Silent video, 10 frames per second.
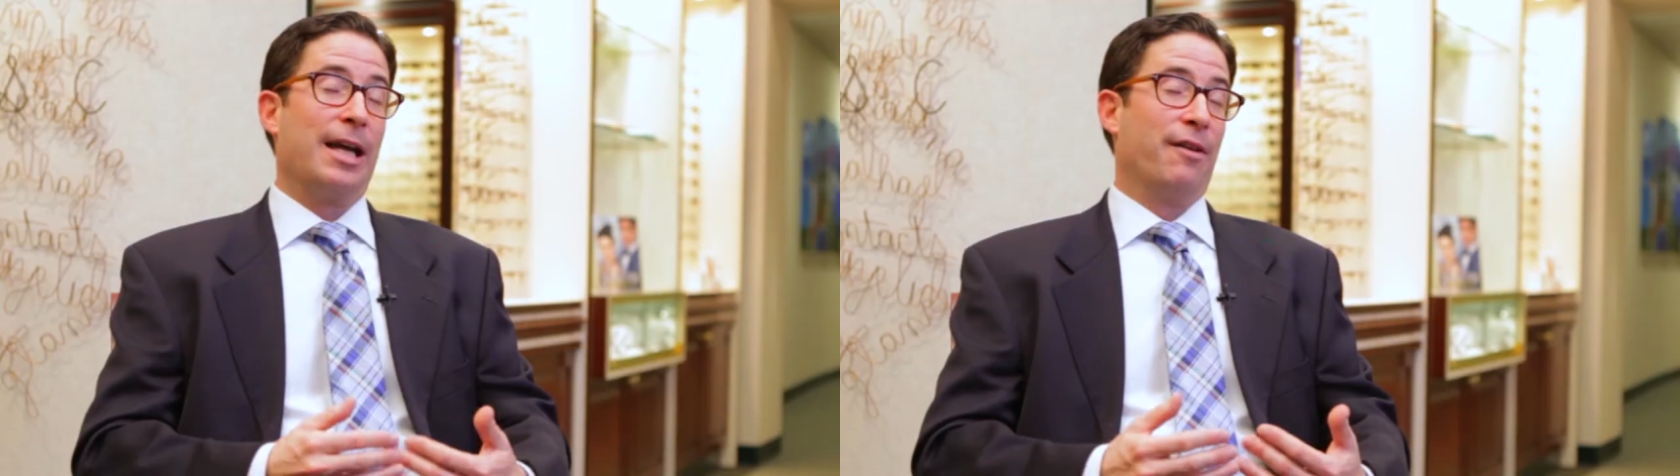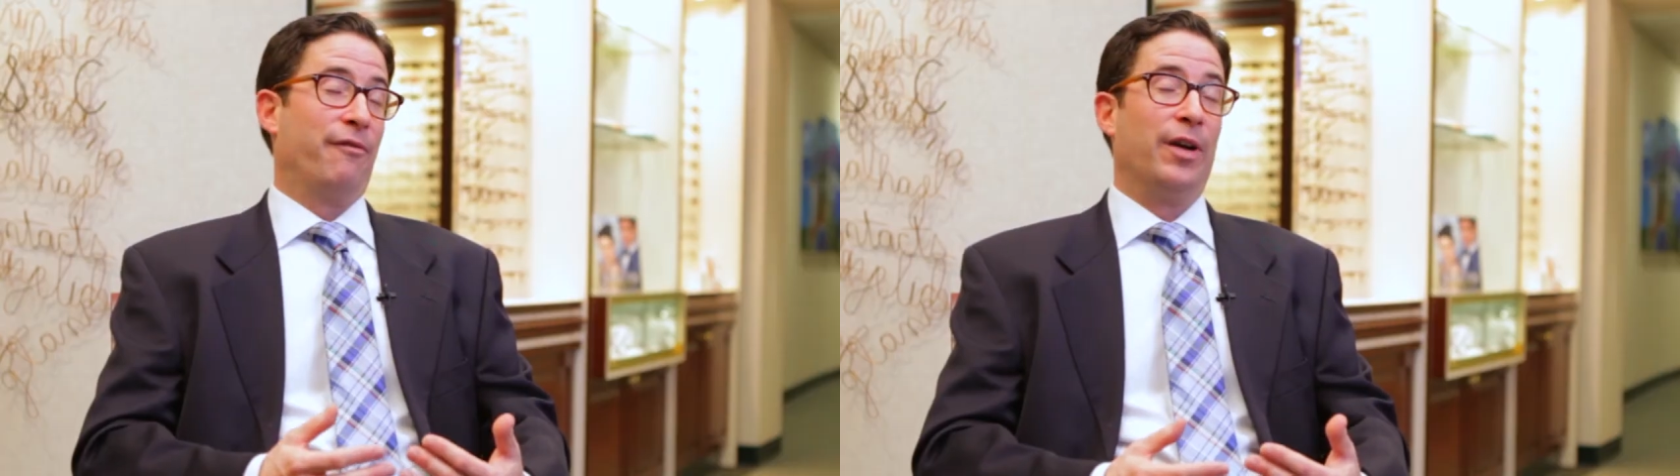
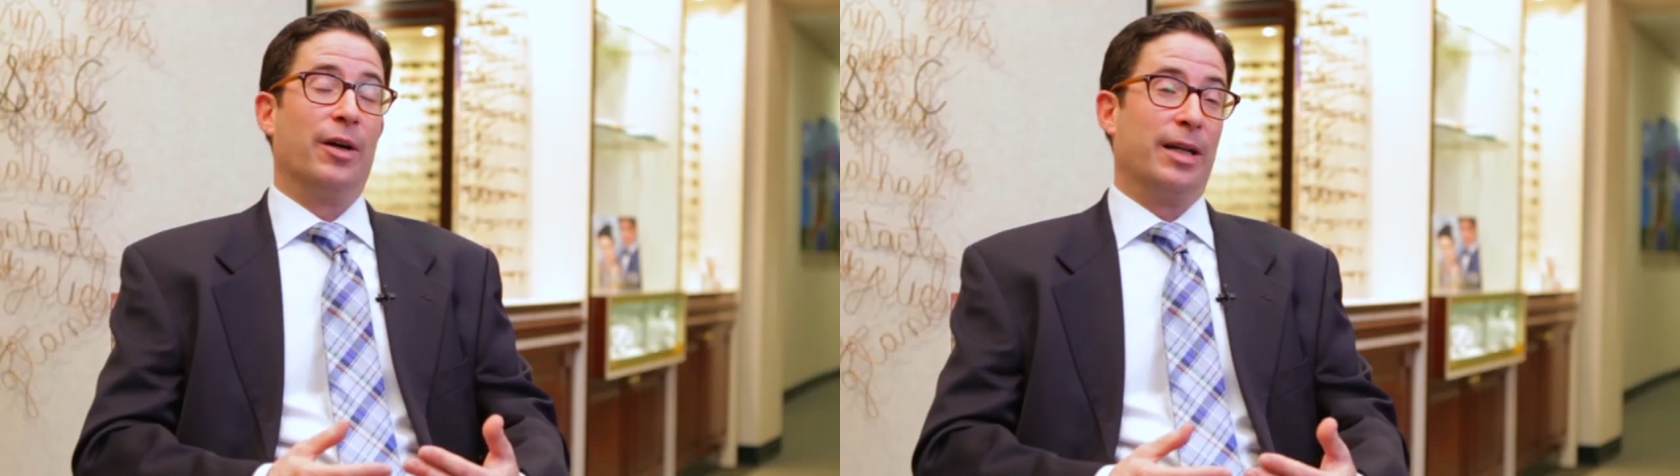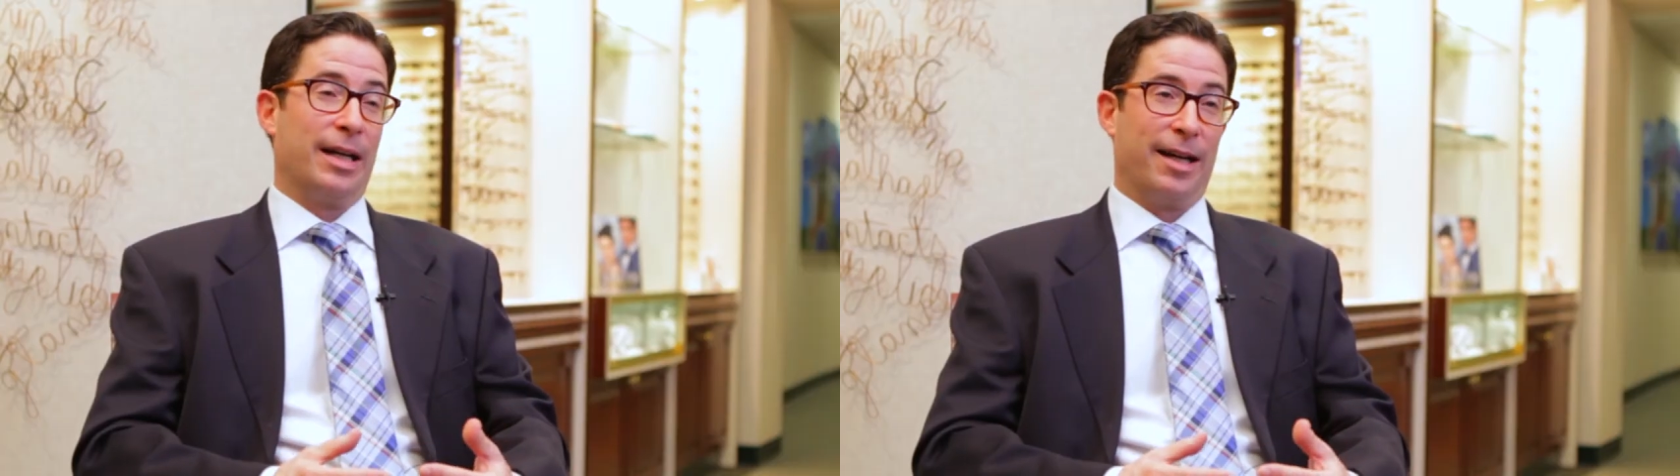have
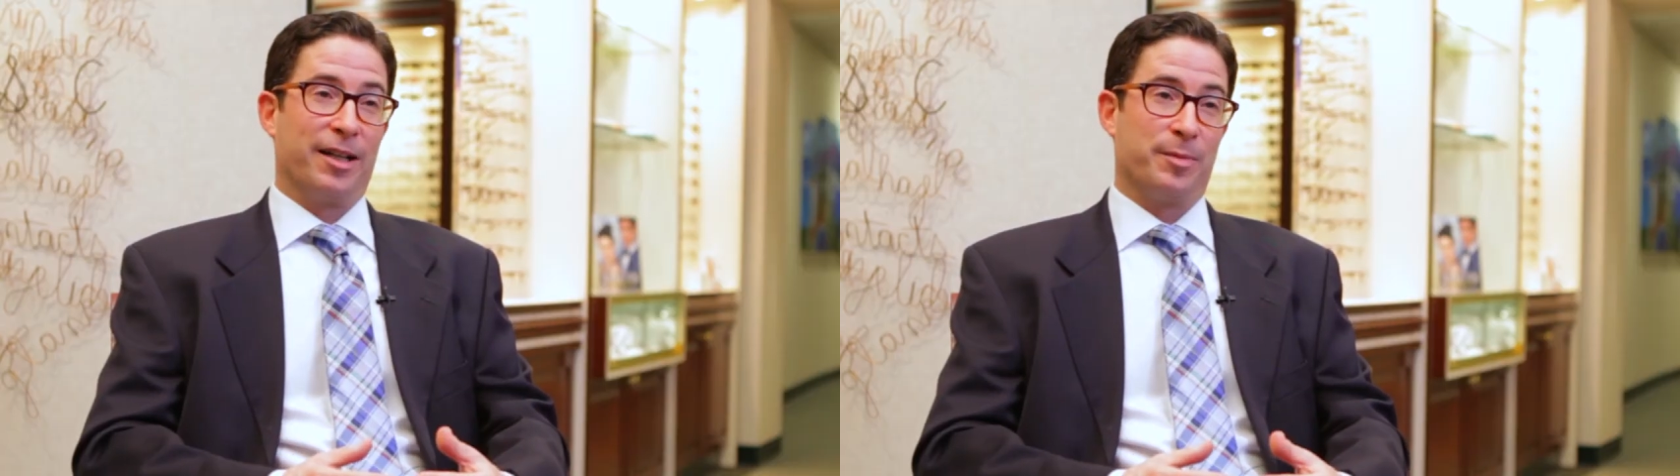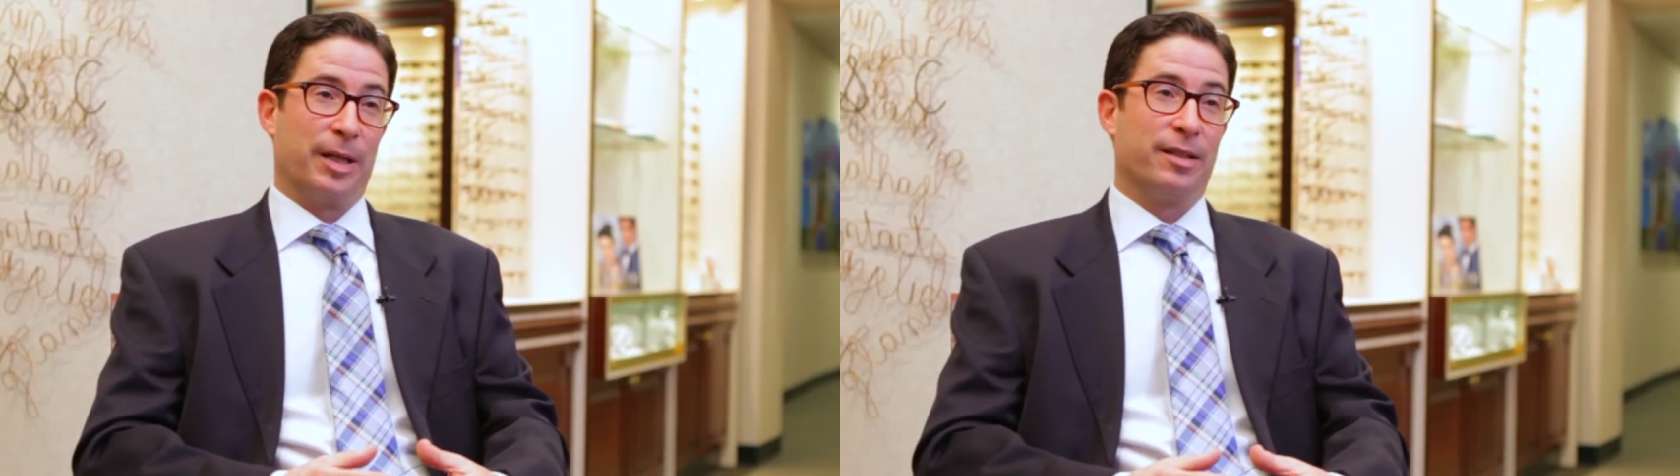very high
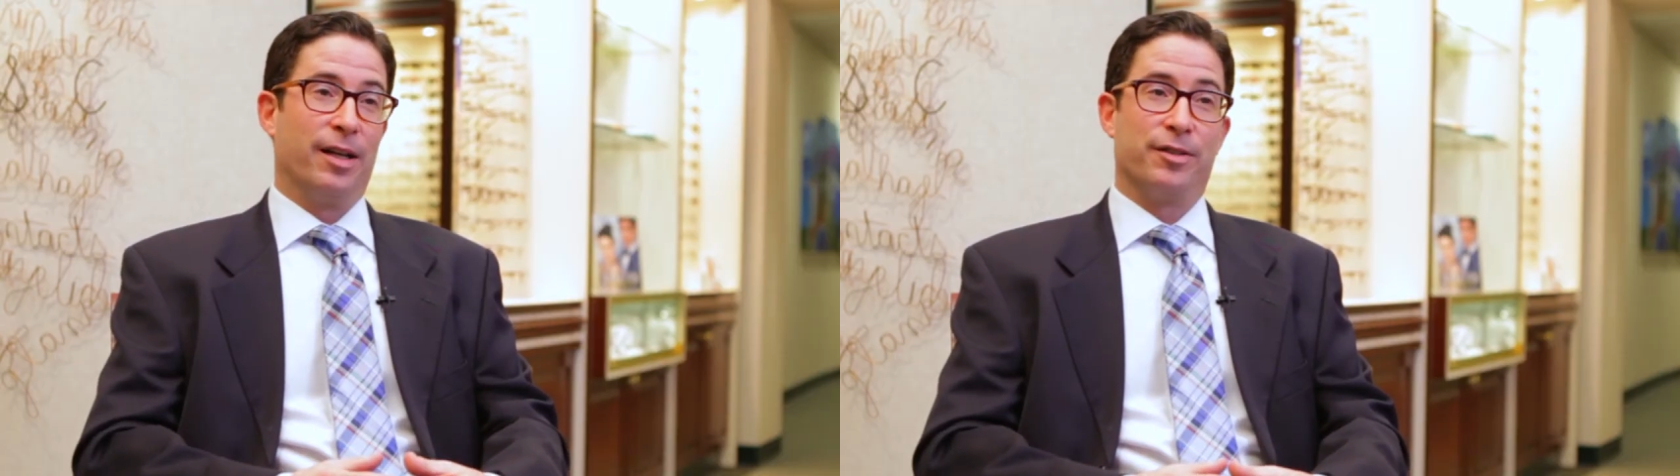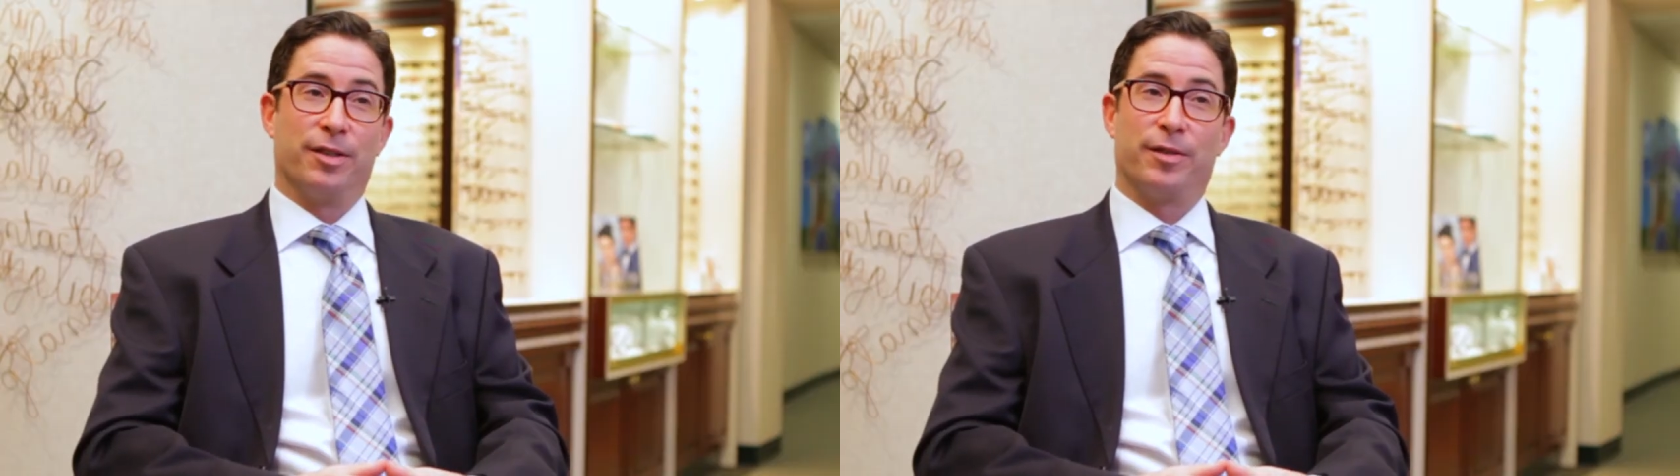
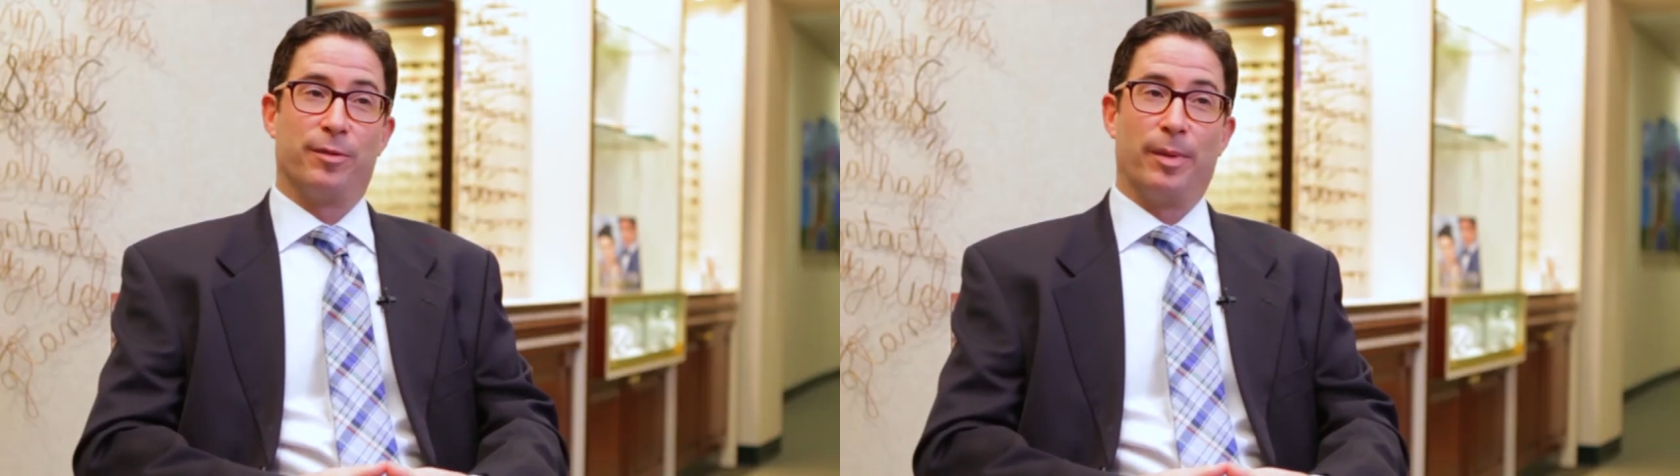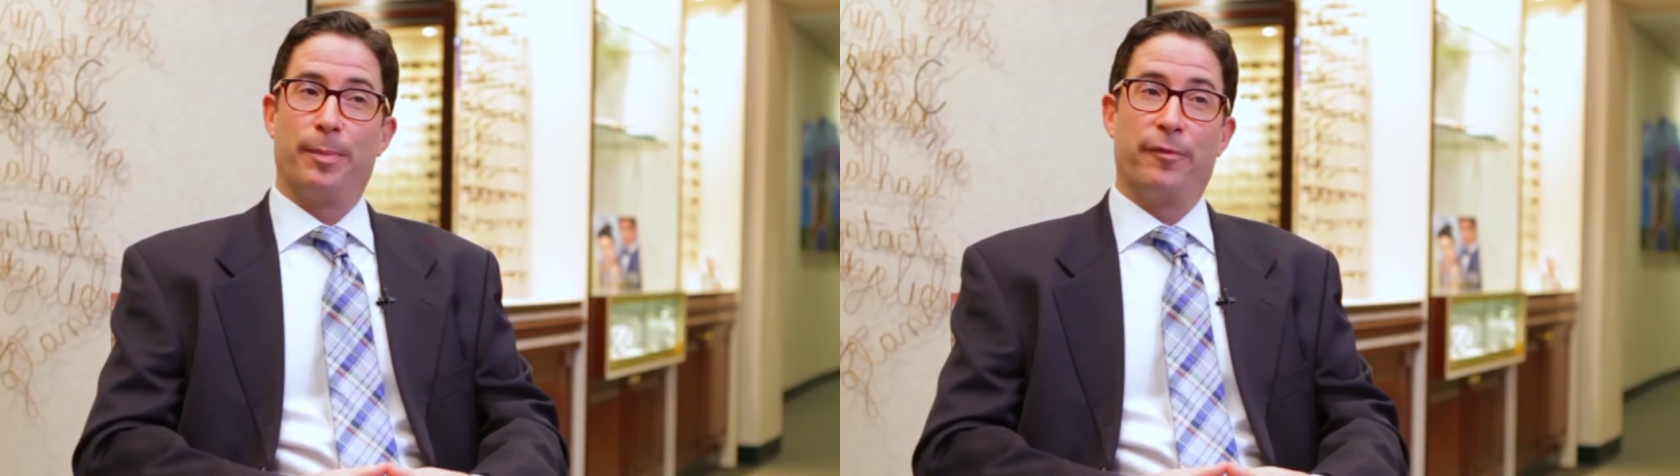expectations
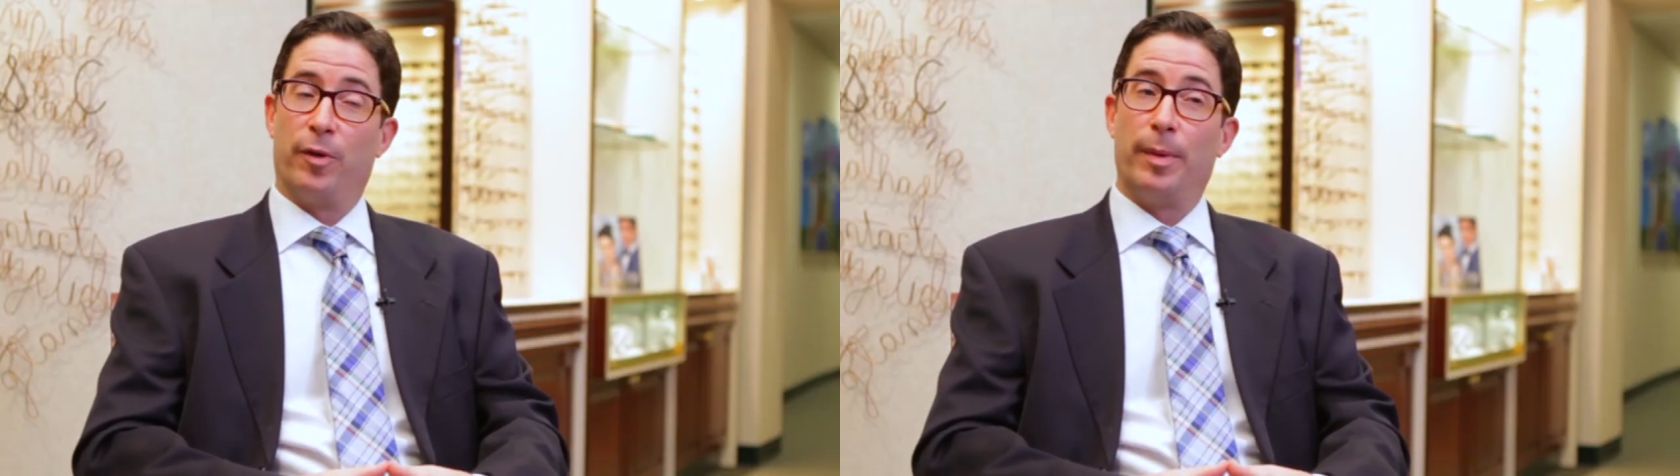for